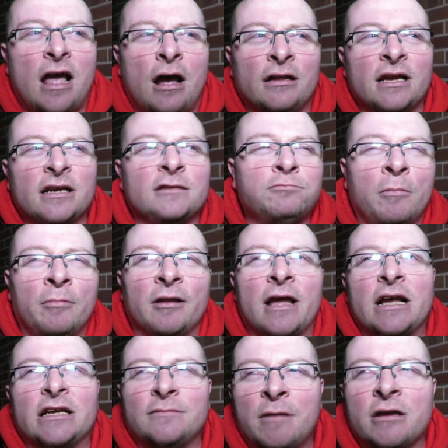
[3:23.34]
I'd probably
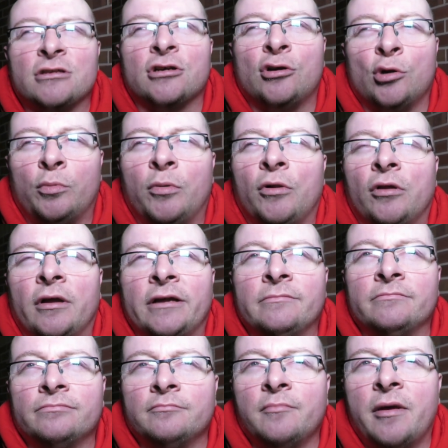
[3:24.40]
expect a couple
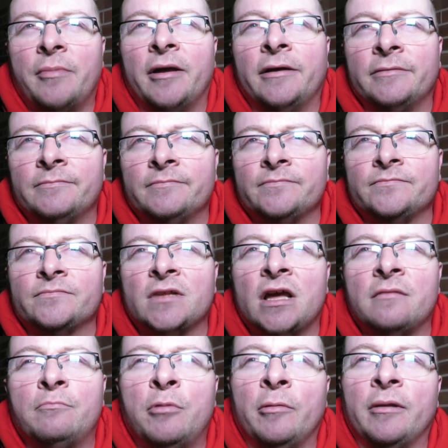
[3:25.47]
in, maybe.
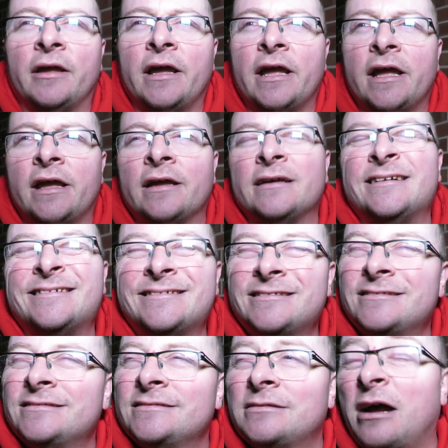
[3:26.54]
And probably
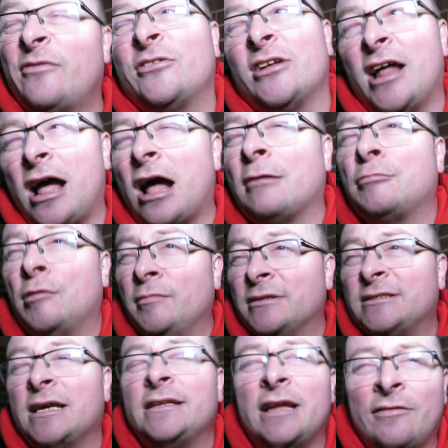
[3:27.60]
after that, I'd probably
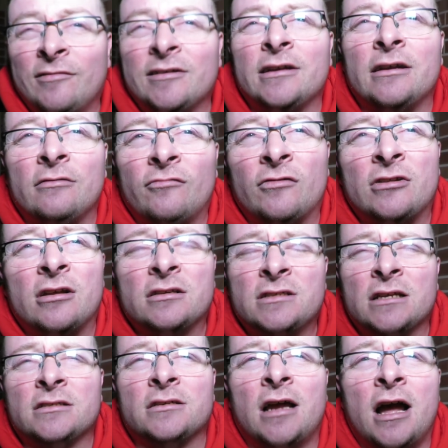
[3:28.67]
say definitely another
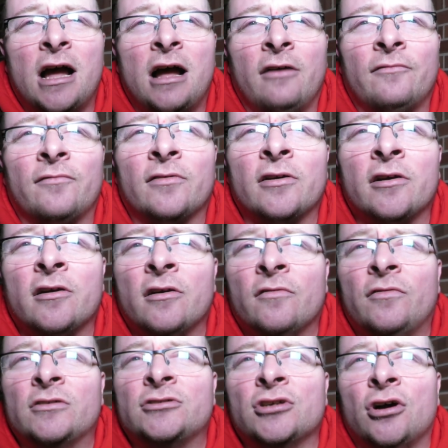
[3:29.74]
centre-half
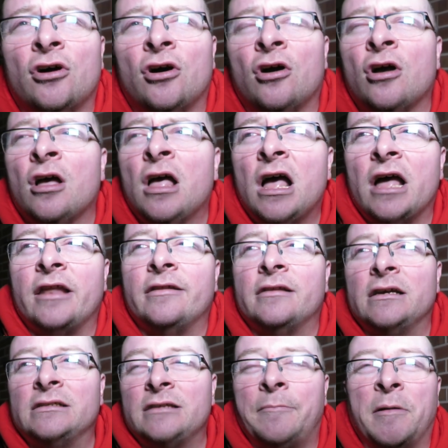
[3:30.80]
for sure.
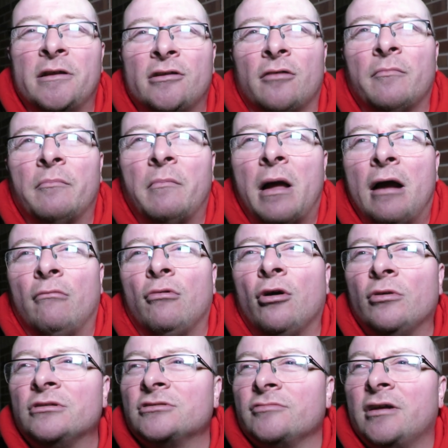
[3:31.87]
And depending on
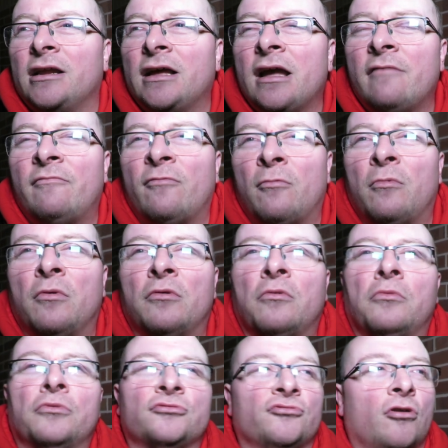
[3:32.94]
outgoings, really. If
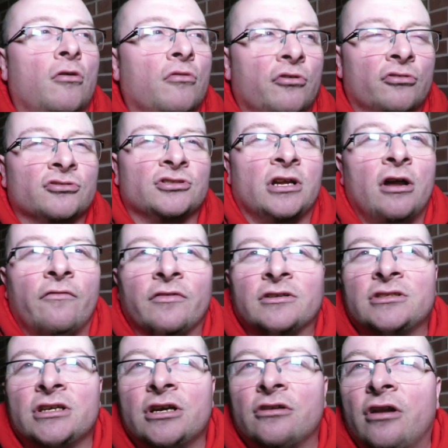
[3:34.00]
Woodrow goes, then
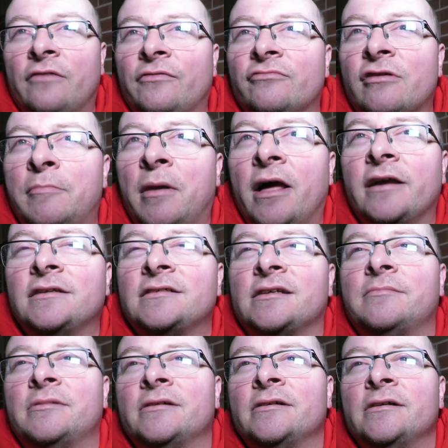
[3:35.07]
obviously you're going to have to replace
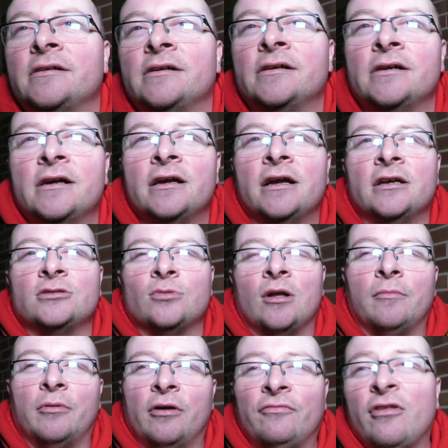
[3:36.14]
him as well.
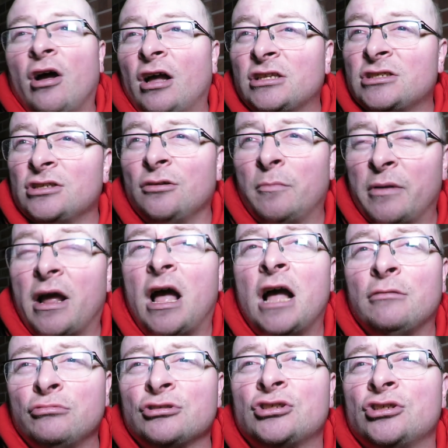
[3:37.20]
But if not, I
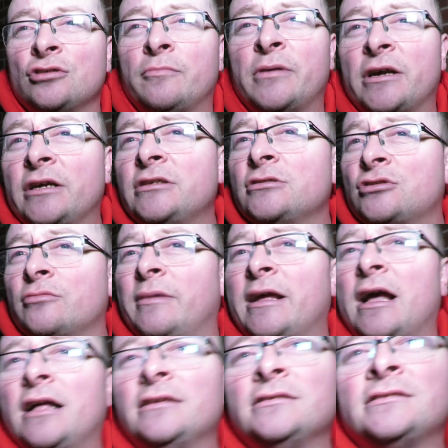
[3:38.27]
would still bring in somebody
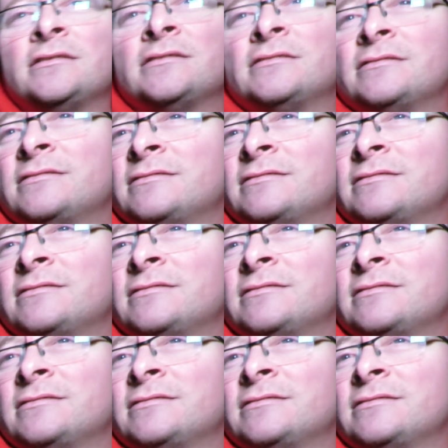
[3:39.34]
else.